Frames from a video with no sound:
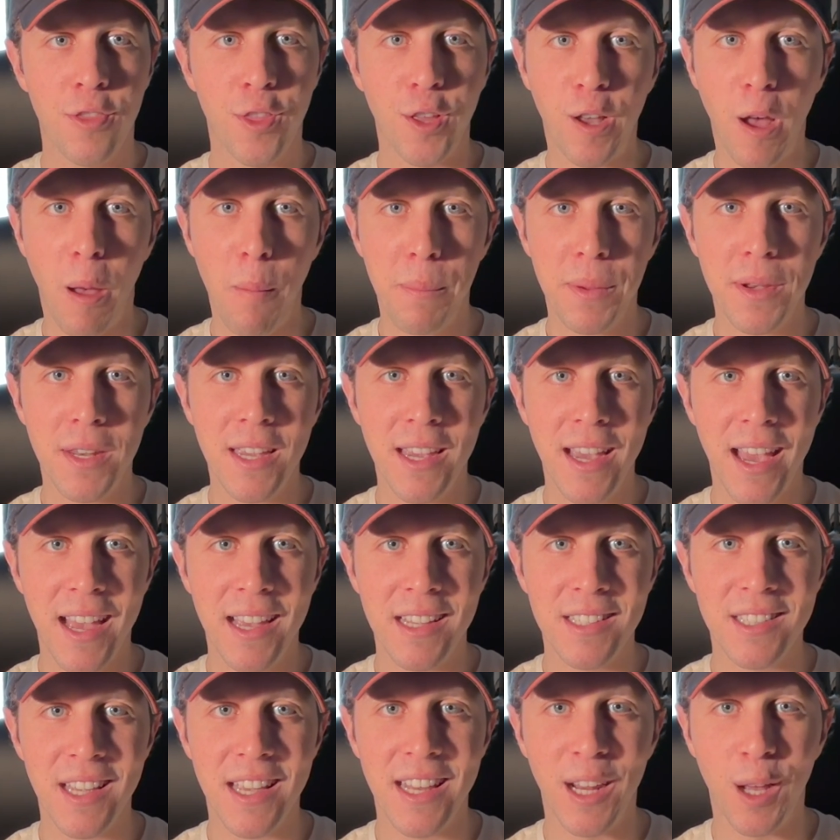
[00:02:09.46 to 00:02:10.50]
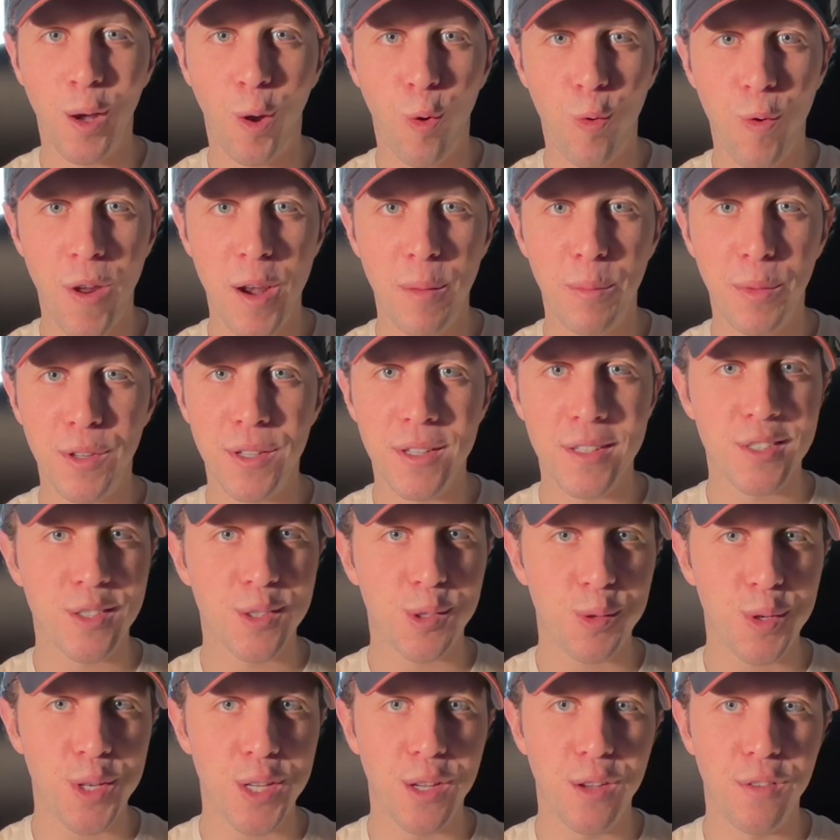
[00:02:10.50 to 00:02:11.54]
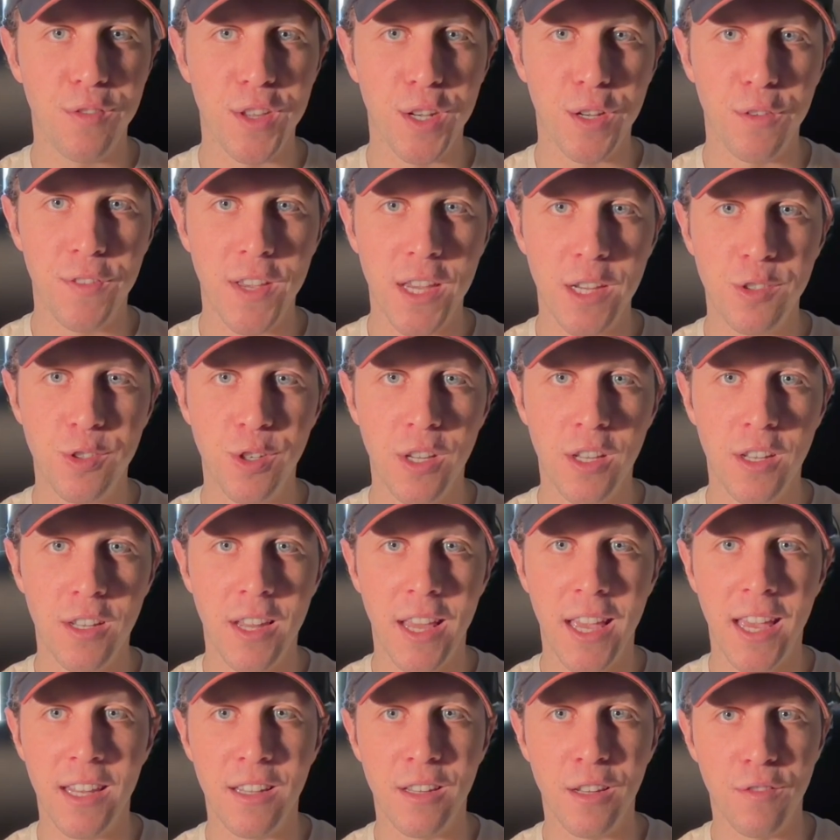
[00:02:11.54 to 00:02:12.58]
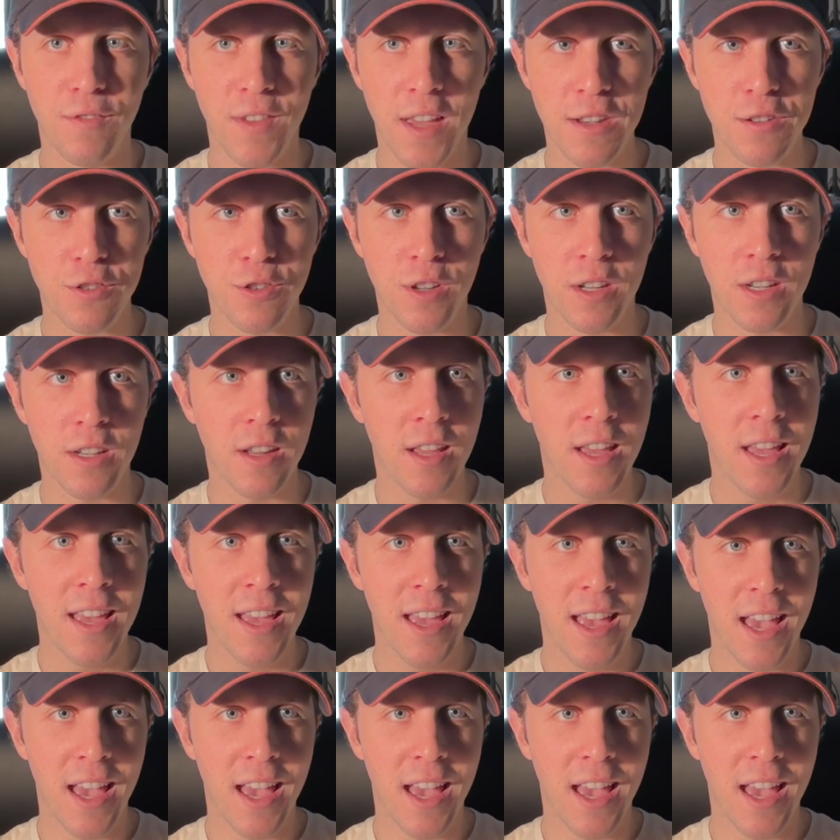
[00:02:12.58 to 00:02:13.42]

The company has an incredible history of innovation and invention,